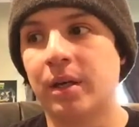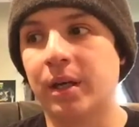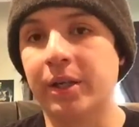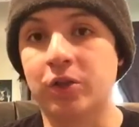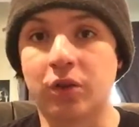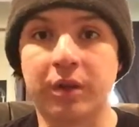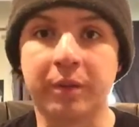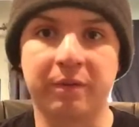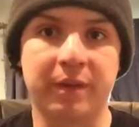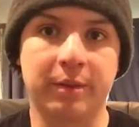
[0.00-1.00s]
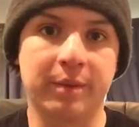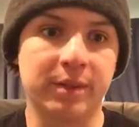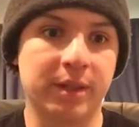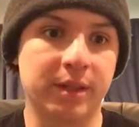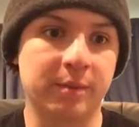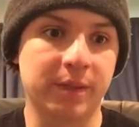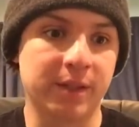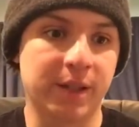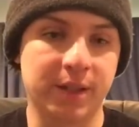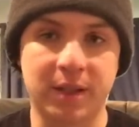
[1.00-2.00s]
I like journaling with fountain pens at least, because
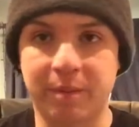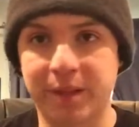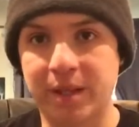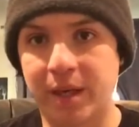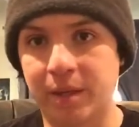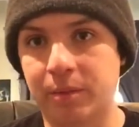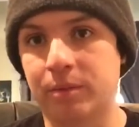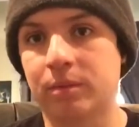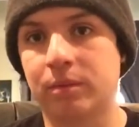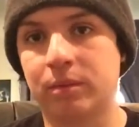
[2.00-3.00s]
then I can take my time.